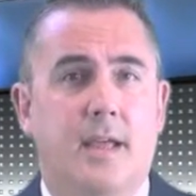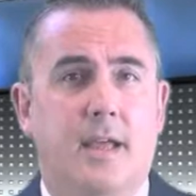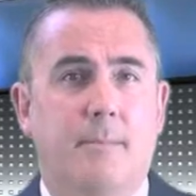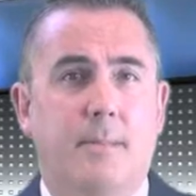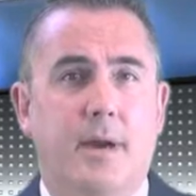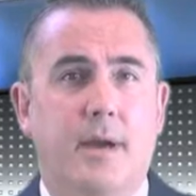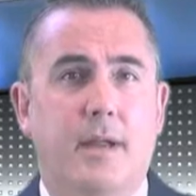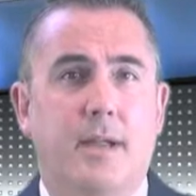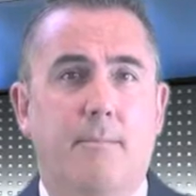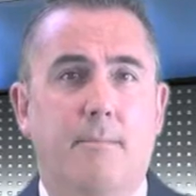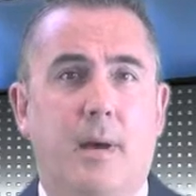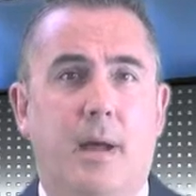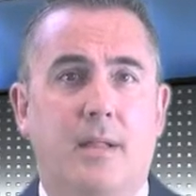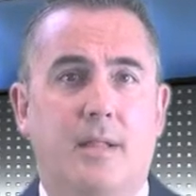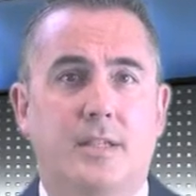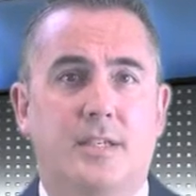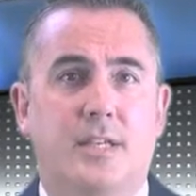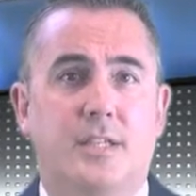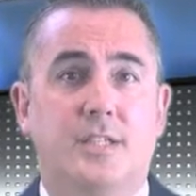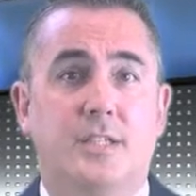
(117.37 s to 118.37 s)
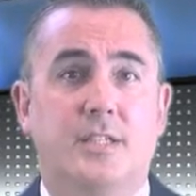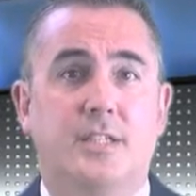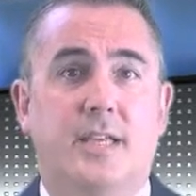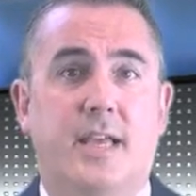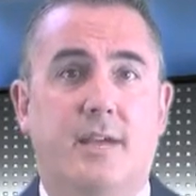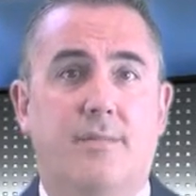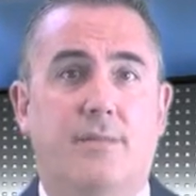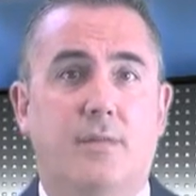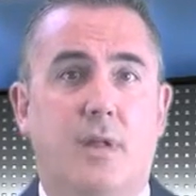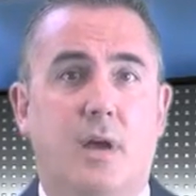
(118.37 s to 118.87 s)
American politicians
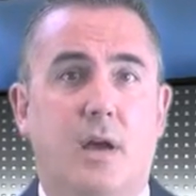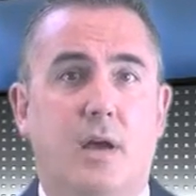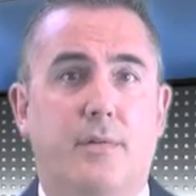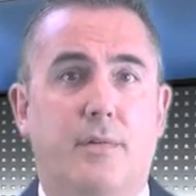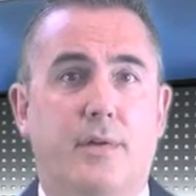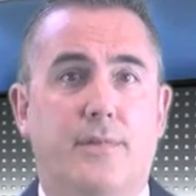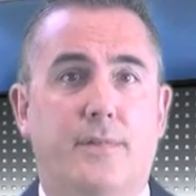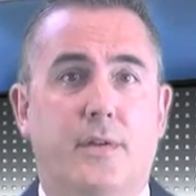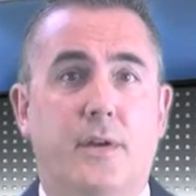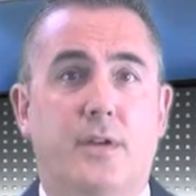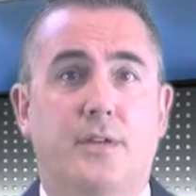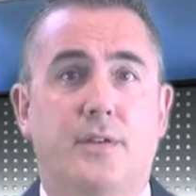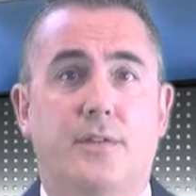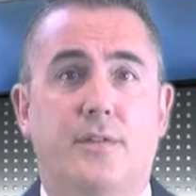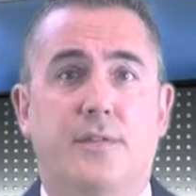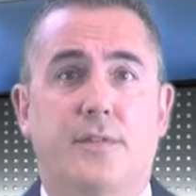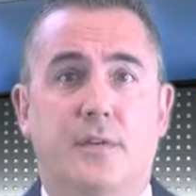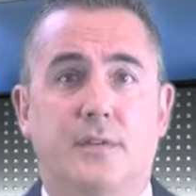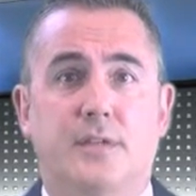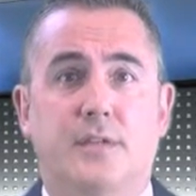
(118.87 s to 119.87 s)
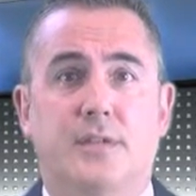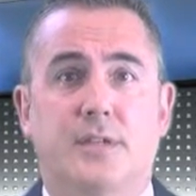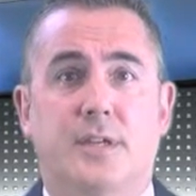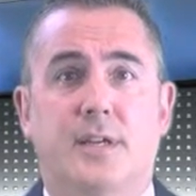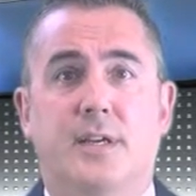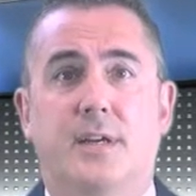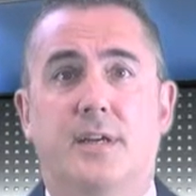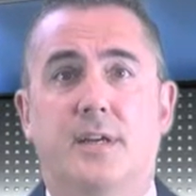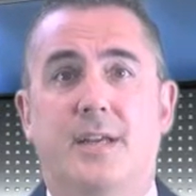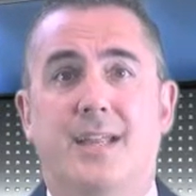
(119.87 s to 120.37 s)
have long referred to Social
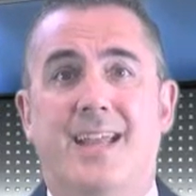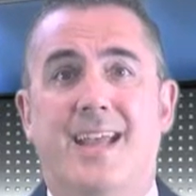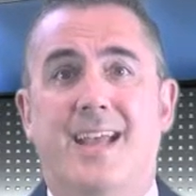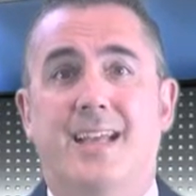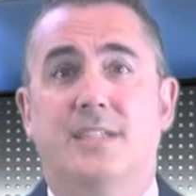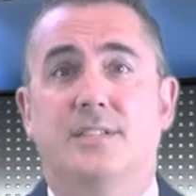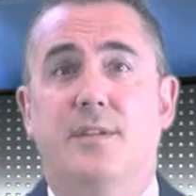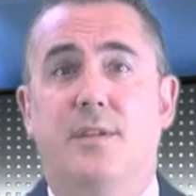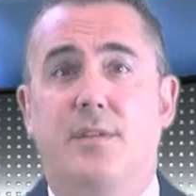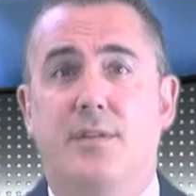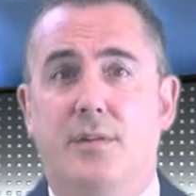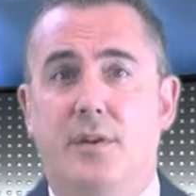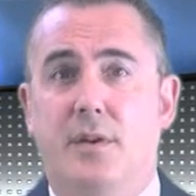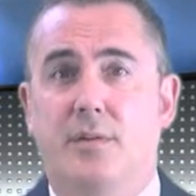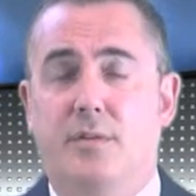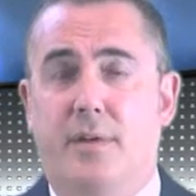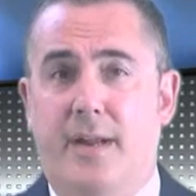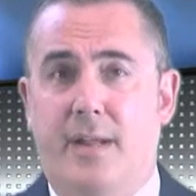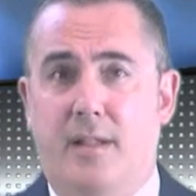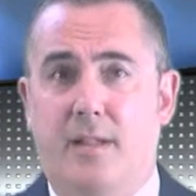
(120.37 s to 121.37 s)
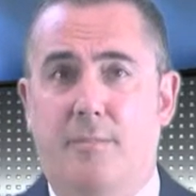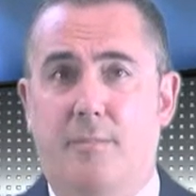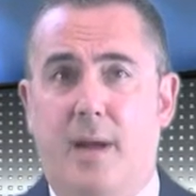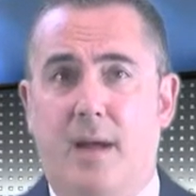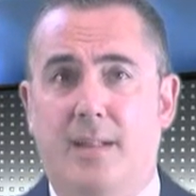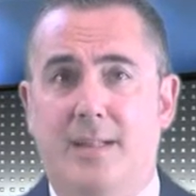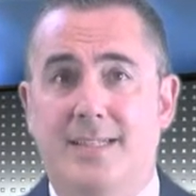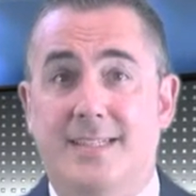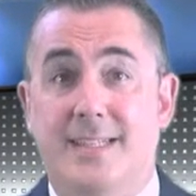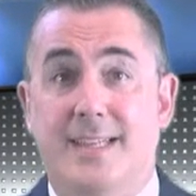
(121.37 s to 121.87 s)
Security as the third rail of
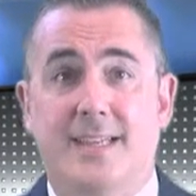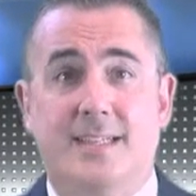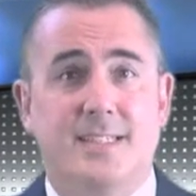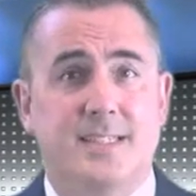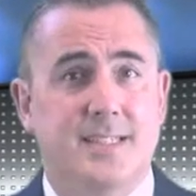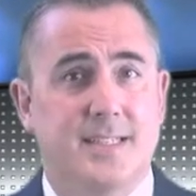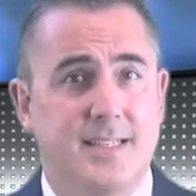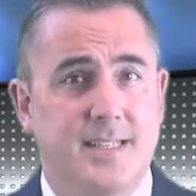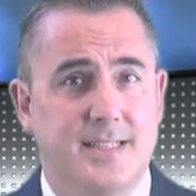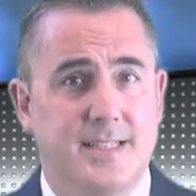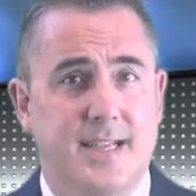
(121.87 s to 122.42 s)
politics.